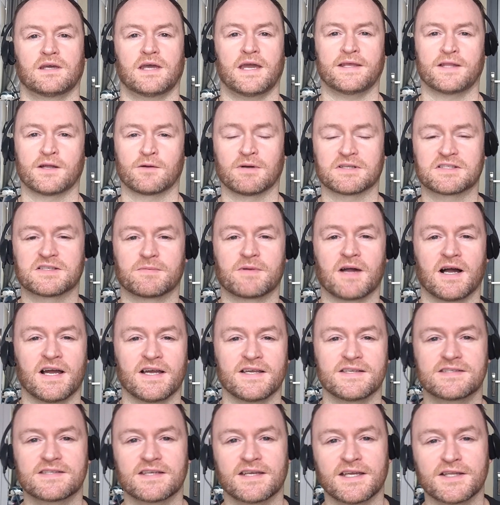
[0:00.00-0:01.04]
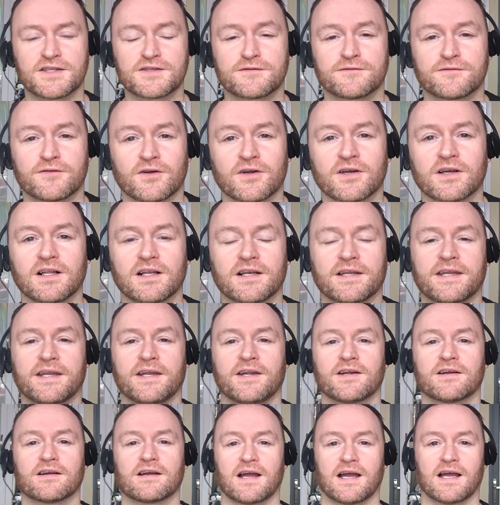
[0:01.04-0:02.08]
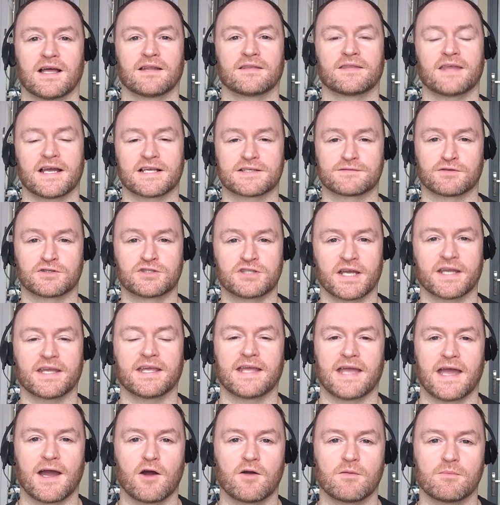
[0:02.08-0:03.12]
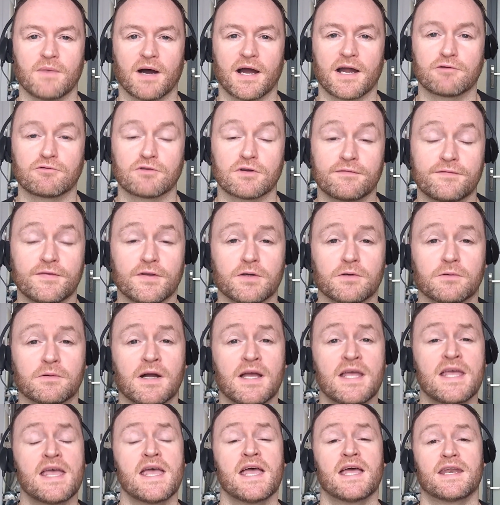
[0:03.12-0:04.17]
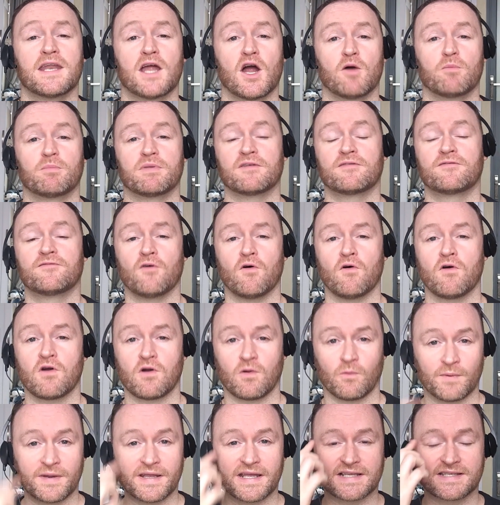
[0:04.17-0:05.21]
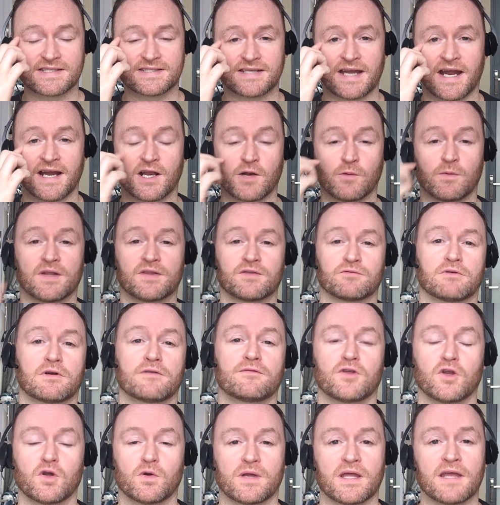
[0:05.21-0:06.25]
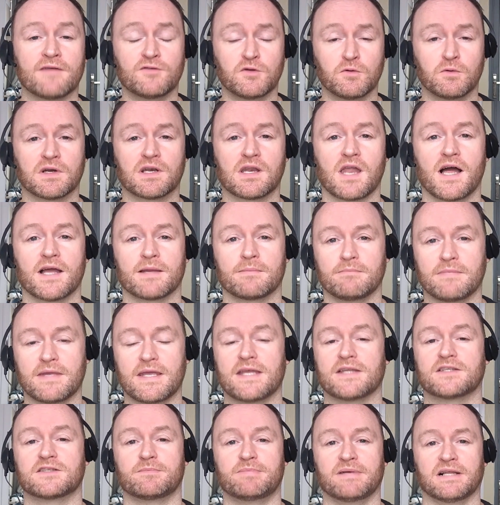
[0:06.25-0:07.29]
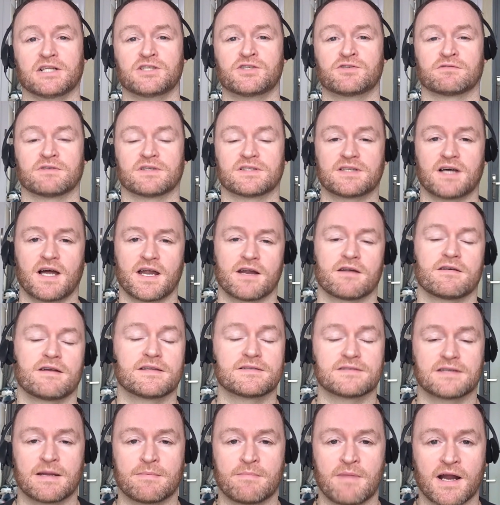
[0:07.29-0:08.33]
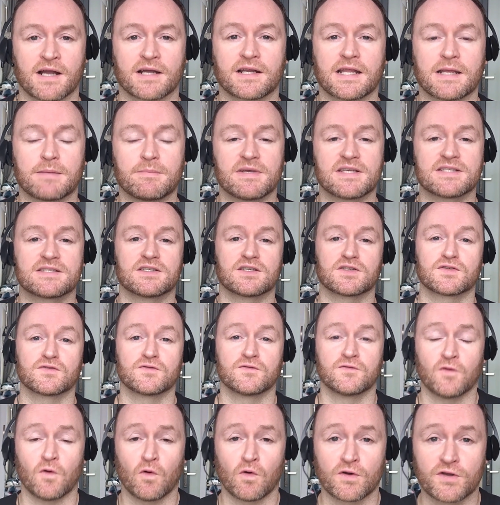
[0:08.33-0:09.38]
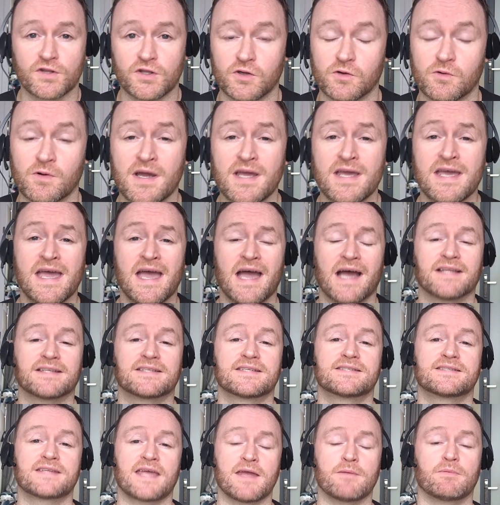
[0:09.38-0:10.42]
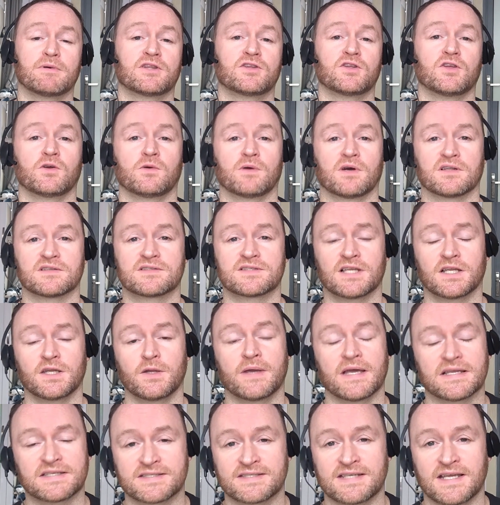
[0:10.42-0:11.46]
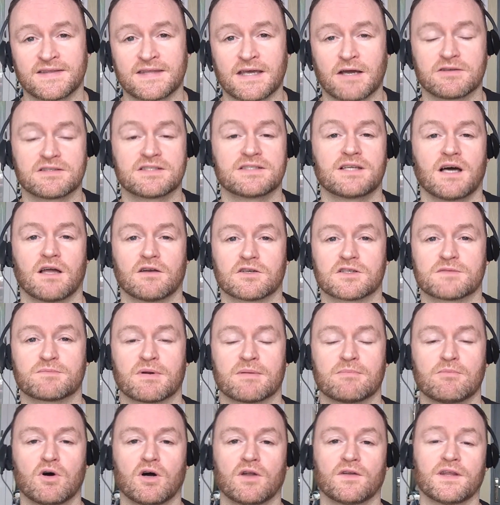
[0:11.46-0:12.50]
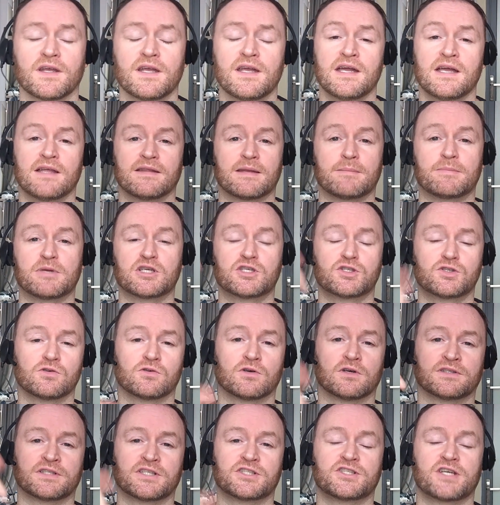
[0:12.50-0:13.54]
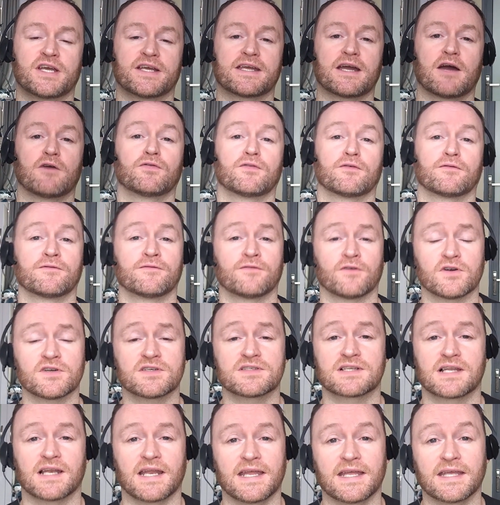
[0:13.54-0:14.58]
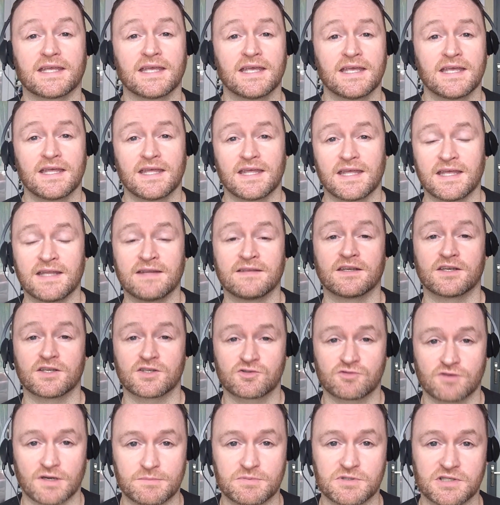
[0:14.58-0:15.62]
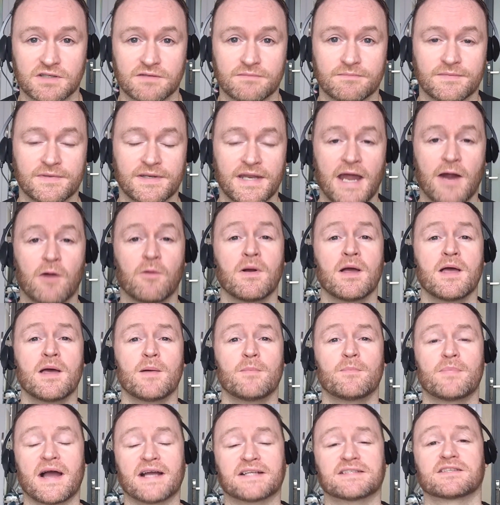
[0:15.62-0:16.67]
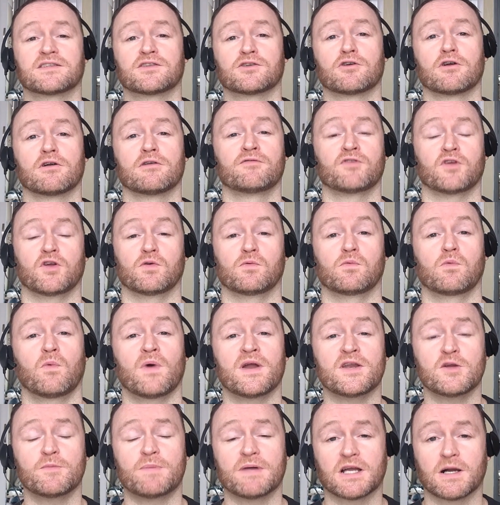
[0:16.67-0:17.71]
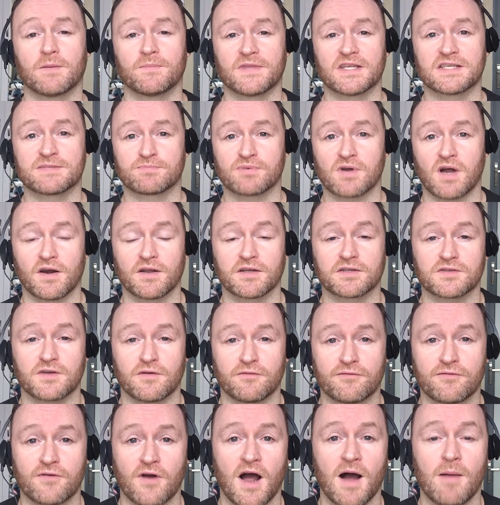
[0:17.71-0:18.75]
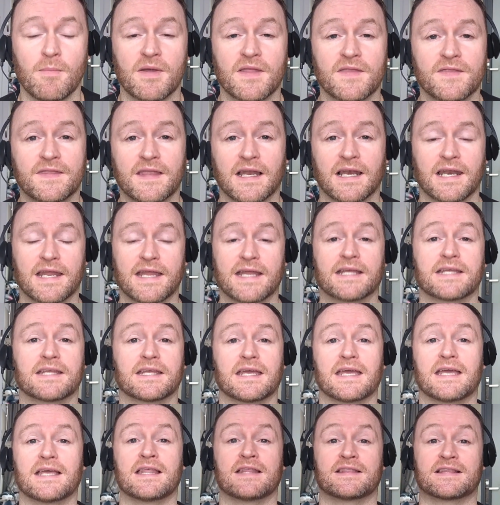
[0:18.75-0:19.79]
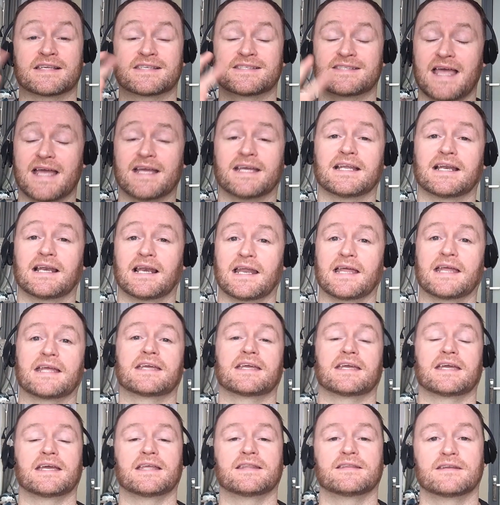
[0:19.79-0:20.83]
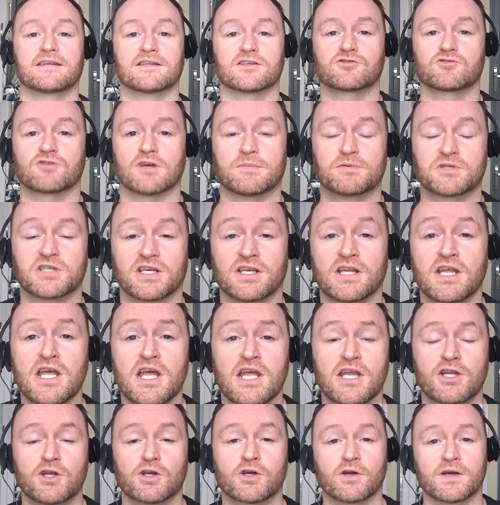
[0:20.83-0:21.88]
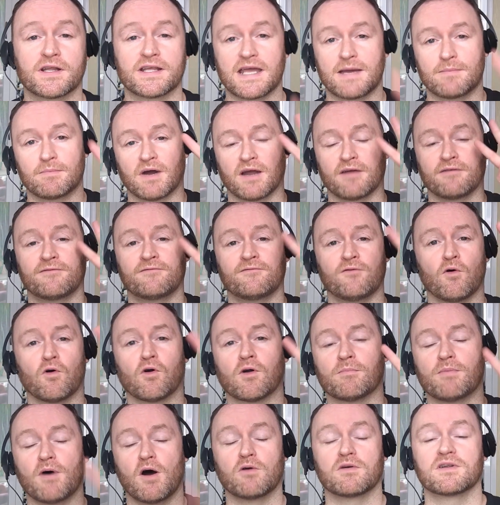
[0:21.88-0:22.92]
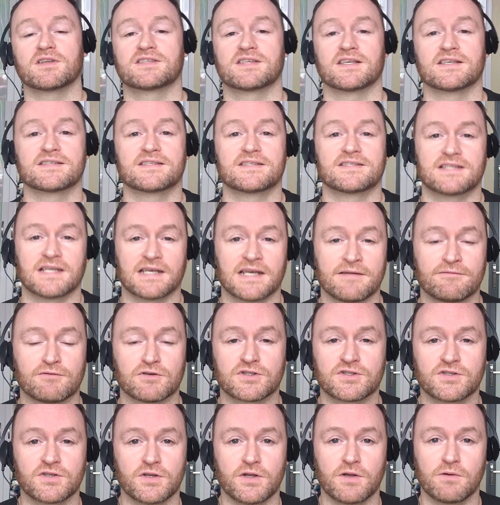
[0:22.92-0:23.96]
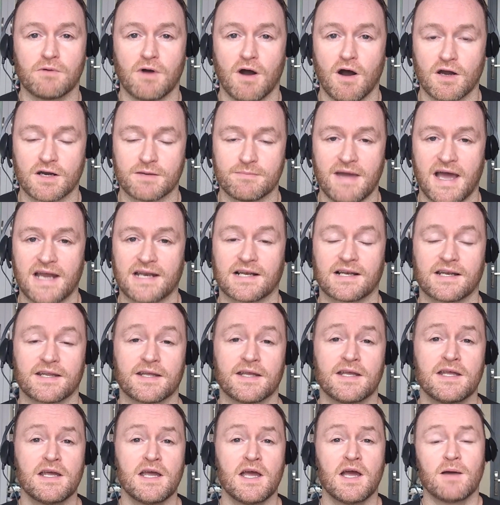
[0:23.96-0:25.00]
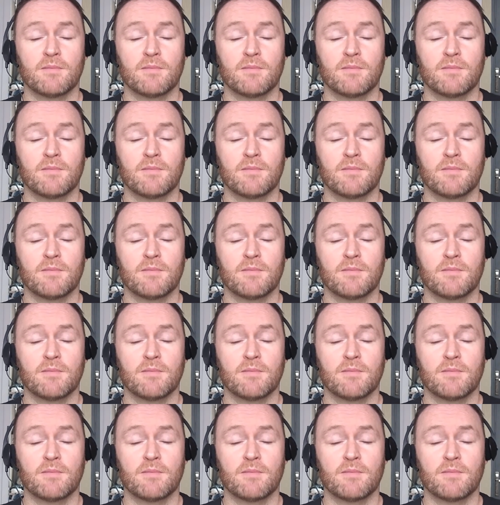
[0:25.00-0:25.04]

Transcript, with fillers: Hey there, what's up guys? It's Fergal here and thanks for checking out my review. Now before we get started with the review, if you would like me to build your entire internet marketing business for you and stay with you until you get to $10,000 per month, then be sure to check out the first link in the description. Now back to the review. When you pick up this product from the link, the second link in the description, you're going to get my four bonuses delivered to you automatically.